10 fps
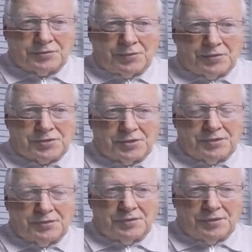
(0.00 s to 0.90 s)
So you can
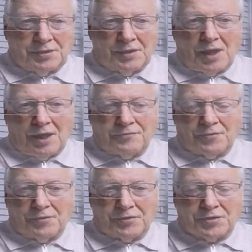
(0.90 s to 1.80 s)
see the
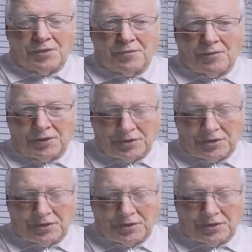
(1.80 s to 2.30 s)
iPhone has now